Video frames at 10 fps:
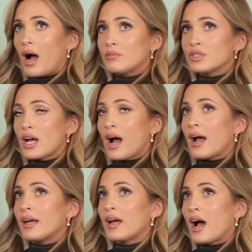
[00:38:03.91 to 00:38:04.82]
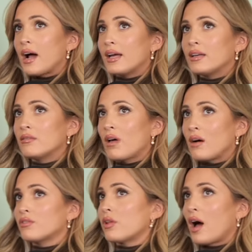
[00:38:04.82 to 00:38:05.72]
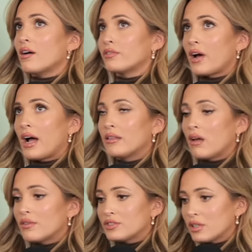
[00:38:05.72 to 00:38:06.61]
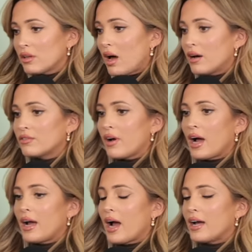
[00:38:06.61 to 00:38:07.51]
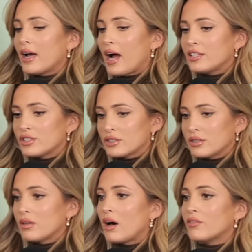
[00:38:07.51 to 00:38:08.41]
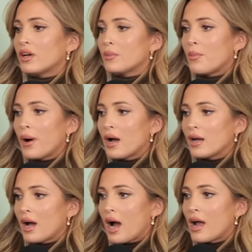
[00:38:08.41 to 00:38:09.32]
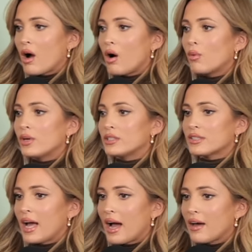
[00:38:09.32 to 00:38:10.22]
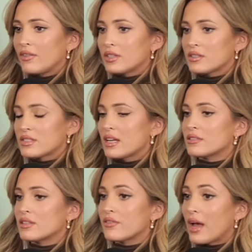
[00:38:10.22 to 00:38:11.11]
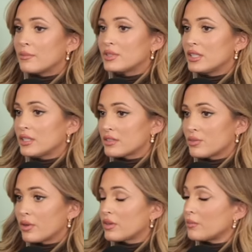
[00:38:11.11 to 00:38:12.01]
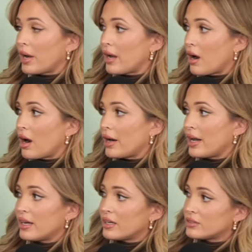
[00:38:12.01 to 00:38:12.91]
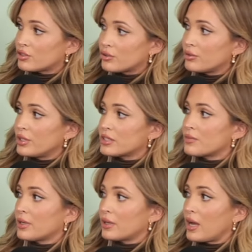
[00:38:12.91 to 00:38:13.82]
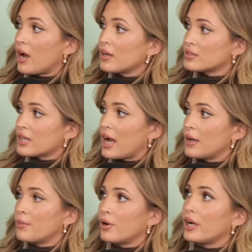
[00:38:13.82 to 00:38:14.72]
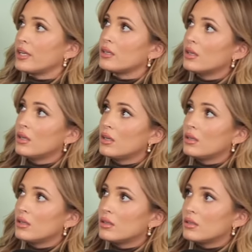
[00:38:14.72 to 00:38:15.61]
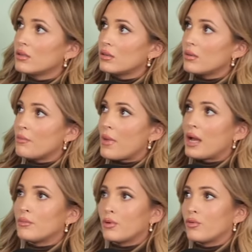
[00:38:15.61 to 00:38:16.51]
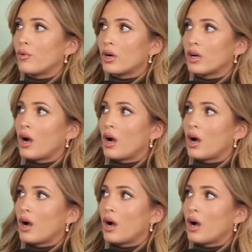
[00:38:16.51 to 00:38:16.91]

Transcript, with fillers: I'm I I love love. I love to love. I, I I just love it. But I always had this sense of emptiness within my heart, and yeah. it truly is because I put men before